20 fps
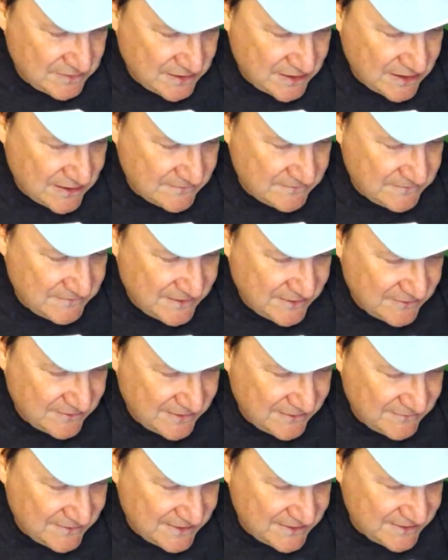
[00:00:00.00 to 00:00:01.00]
They don't
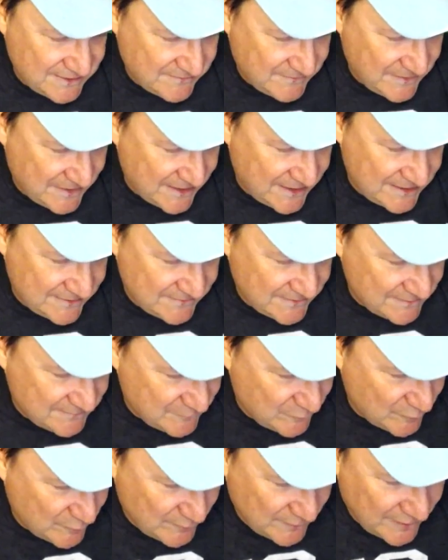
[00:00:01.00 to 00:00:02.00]
have anything behind him that
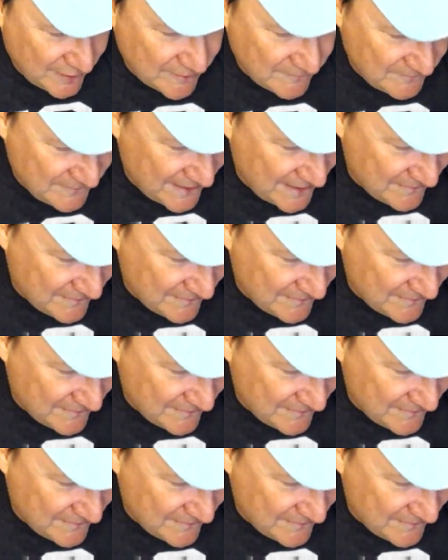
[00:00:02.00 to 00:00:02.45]
will help that